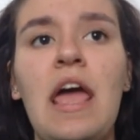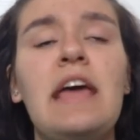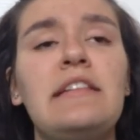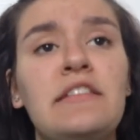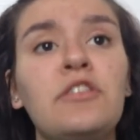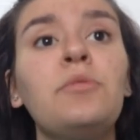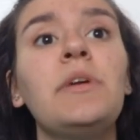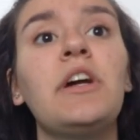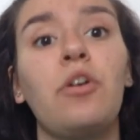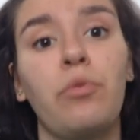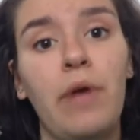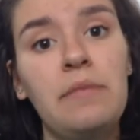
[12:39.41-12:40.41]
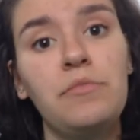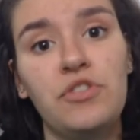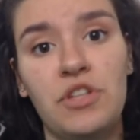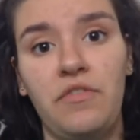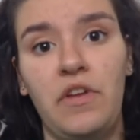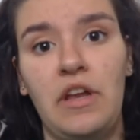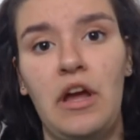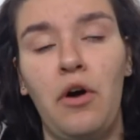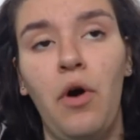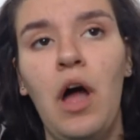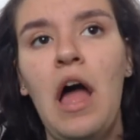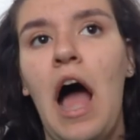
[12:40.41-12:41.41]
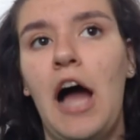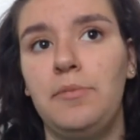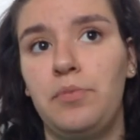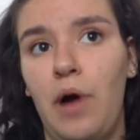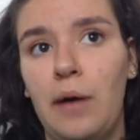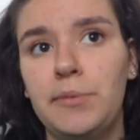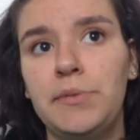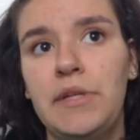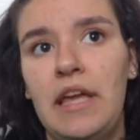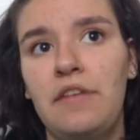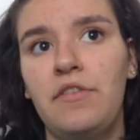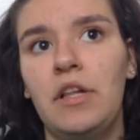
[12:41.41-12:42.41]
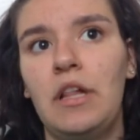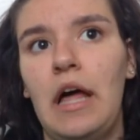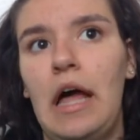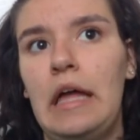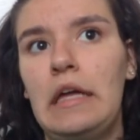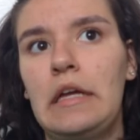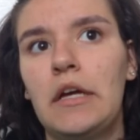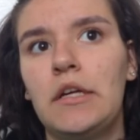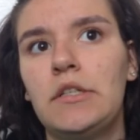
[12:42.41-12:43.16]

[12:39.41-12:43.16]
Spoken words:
it'd still be a great music video. I'd probably give it like